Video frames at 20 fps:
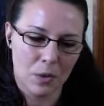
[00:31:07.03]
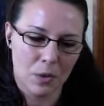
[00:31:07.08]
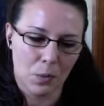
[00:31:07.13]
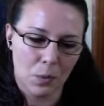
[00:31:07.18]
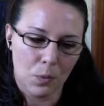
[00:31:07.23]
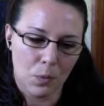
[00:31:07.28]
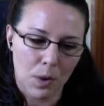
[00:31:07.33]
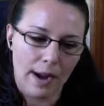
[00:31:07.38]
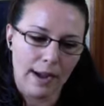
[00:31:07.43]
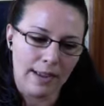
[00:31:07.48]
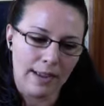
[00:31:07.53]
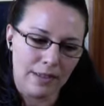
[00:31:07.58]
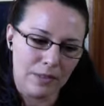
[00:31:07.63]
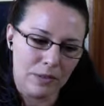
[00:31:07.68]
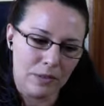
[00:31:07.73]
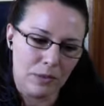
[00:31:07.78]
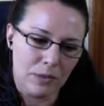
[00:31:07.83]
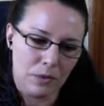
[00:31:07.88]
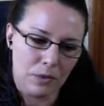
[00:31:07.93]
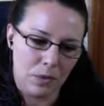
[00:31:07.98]

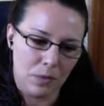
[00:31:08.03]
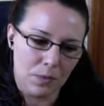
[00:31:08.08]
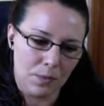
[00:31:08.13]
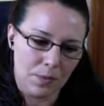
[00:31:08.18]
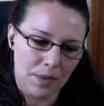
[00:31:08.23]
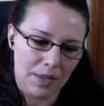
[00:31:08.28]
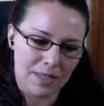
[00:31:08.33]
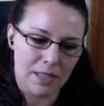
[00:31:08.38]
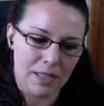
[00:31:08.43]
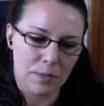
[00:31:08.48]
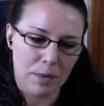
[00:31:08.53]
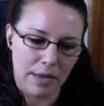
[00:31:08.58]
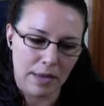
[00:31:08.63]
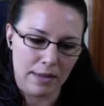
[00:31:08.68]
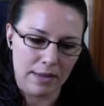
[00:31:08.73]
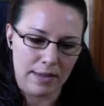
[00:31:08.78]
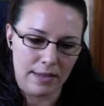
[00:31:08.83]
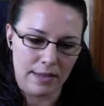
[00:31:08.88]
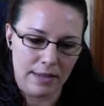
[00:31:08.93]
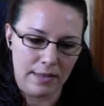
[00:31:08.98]
while
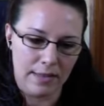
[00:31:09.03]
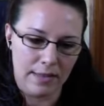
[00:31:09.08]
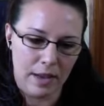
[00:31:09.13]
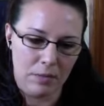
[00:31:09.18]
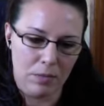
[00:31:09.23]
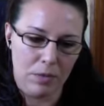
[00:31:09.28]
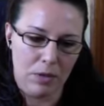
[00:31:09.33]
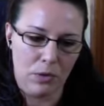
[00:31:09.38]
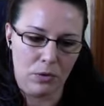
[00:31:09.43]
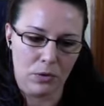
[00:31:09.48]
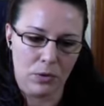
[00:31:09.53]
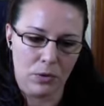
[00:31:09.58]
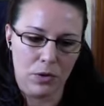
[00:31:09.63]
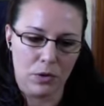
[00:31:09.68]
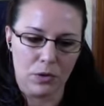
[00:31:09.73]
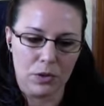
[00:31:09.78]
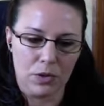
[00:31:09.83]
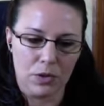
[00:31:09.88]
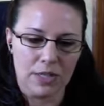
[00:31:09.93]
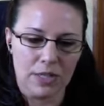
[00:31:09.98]
expanding them in
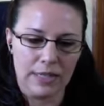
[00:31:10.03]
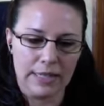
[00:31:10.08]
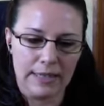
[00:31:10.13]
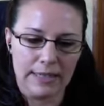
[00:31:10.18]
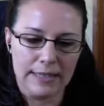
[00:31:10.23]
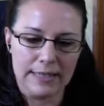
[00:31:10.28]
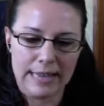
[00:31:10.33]
order to